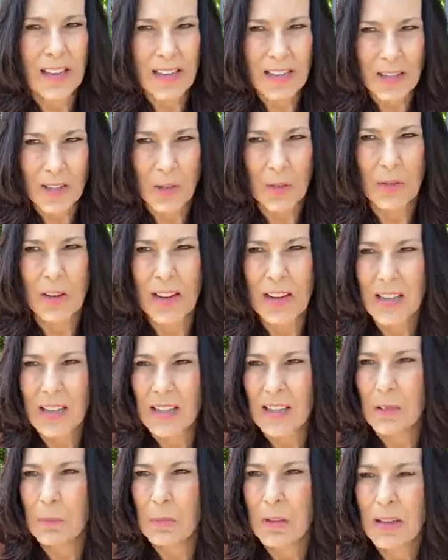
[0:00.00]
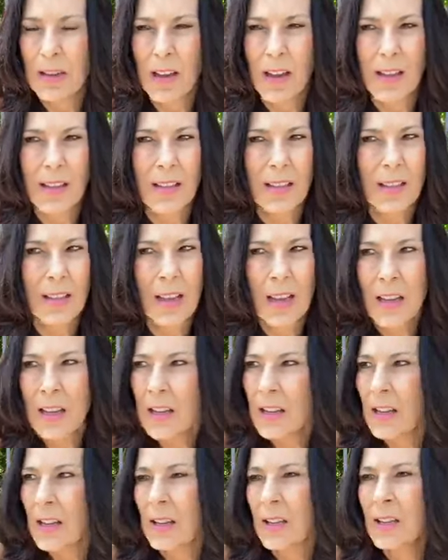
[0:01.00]
And it's crazy because,
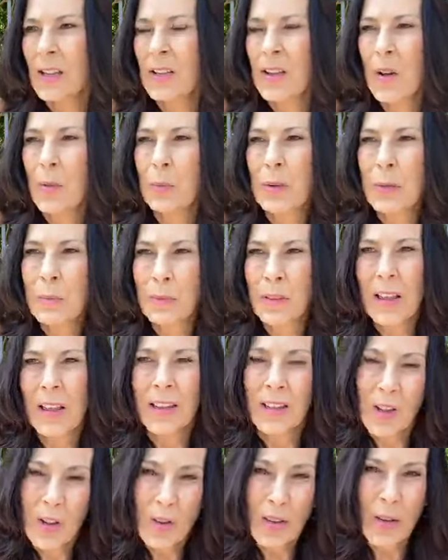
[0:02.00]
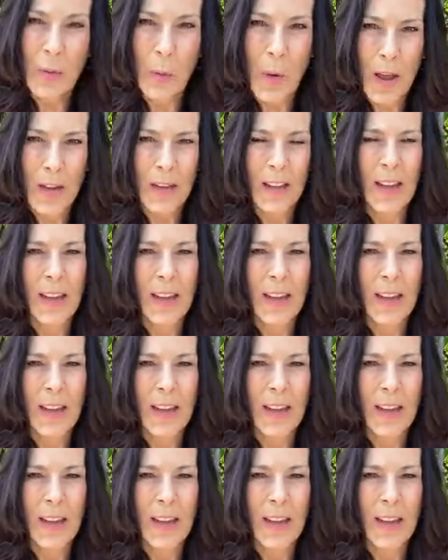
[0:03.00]
you know, people I know, they want to